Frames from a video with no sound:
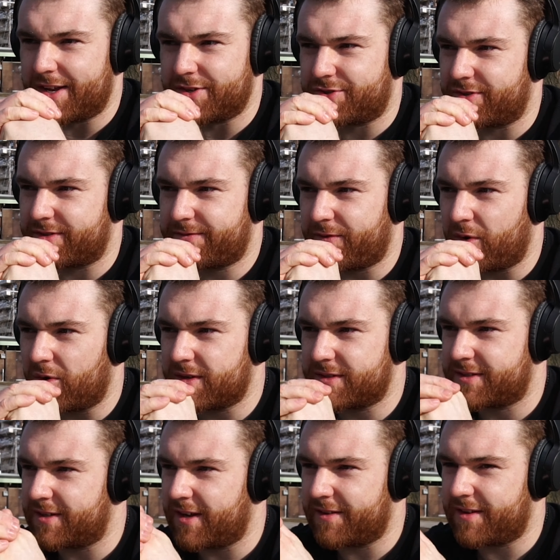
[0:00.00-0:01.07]
and just
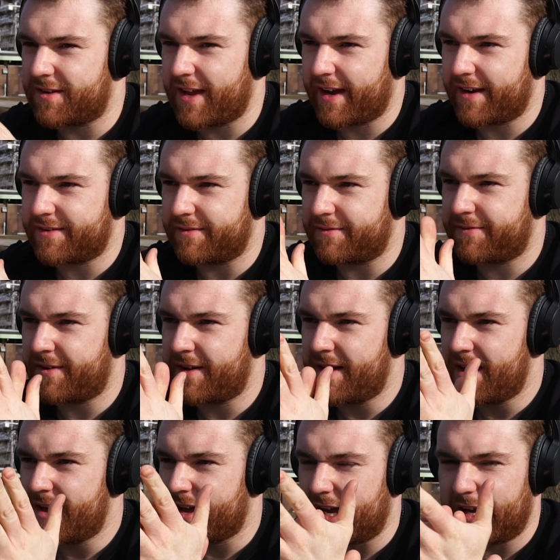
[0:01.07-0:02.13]
focusing on the
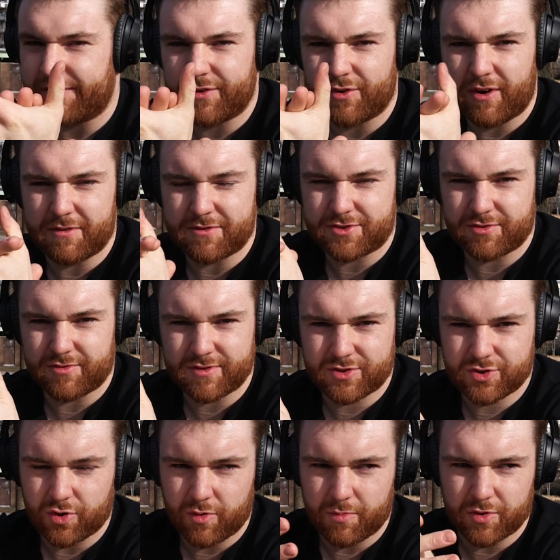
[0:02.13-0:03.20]
negative, even though I was doing
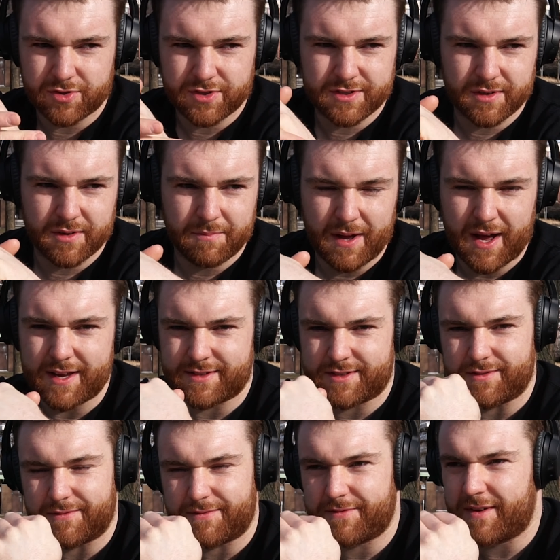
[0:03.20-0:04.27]
so much
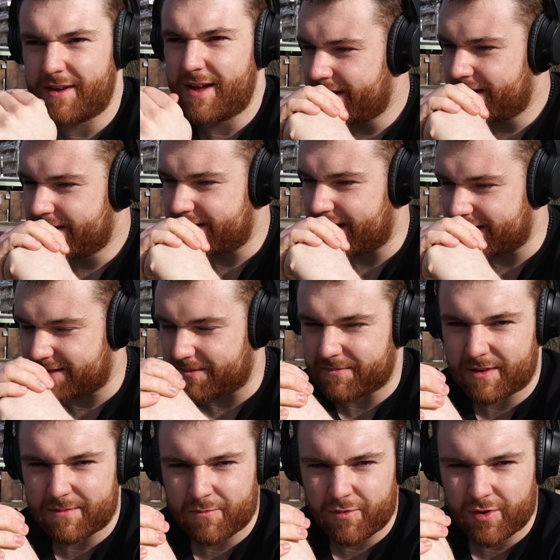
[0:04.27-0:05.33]
positive. That's something
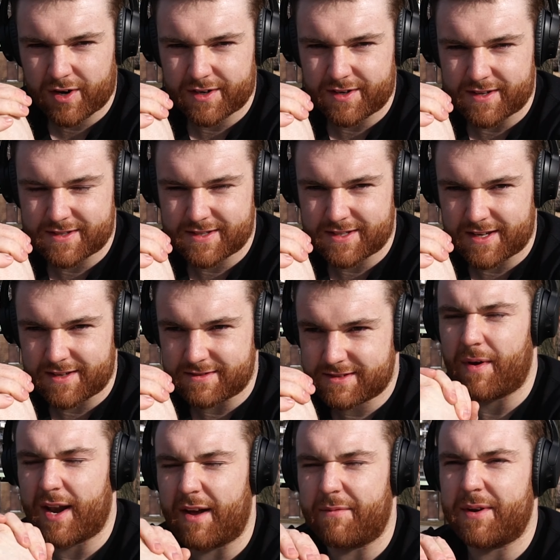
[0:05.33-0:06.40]
I've been working on since,
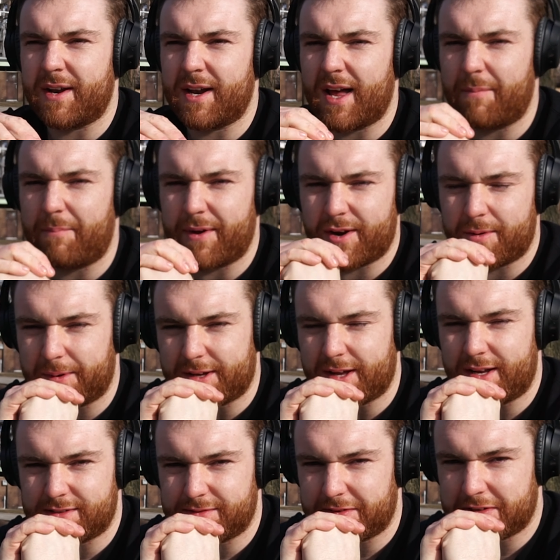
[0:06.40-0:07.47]
and I've been a lot better
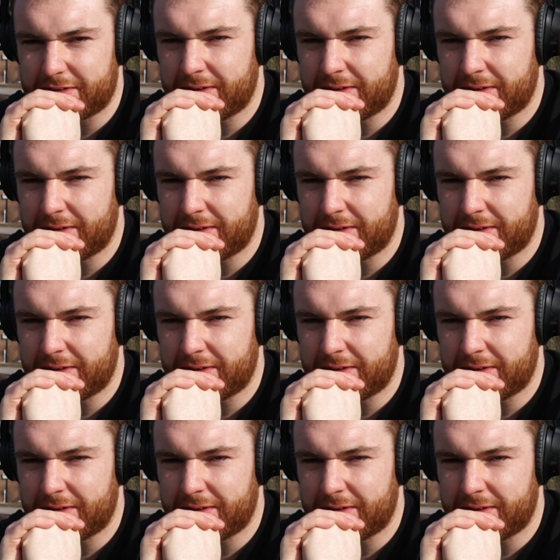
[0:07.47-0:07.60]
because of it.